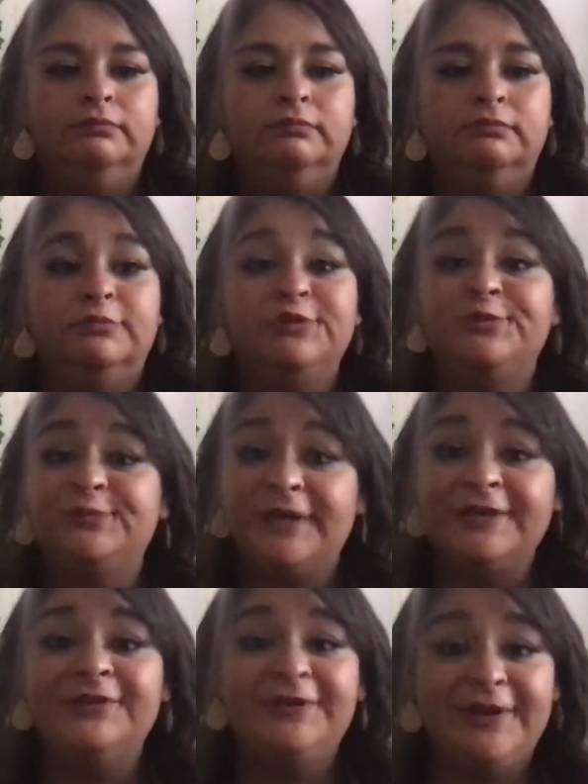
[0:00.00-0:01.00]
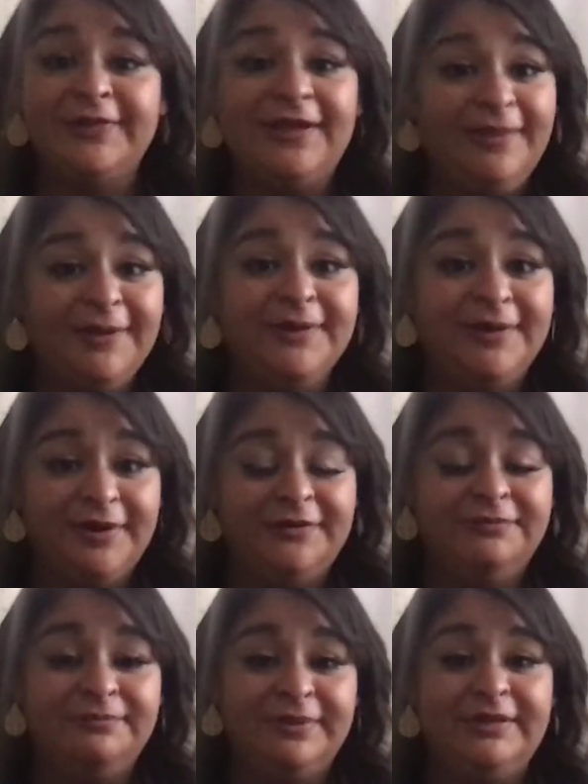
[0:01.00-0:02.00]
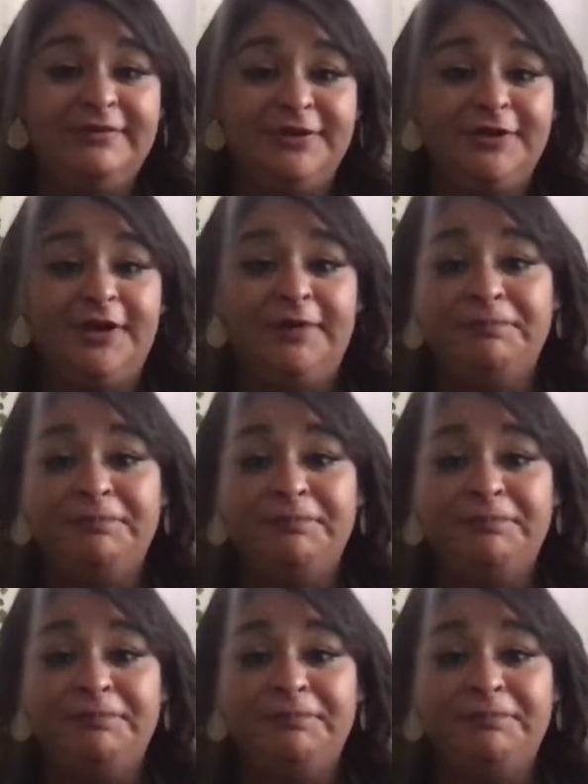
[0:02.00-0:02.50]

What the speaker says: which was actually not that long ago, believe it or not,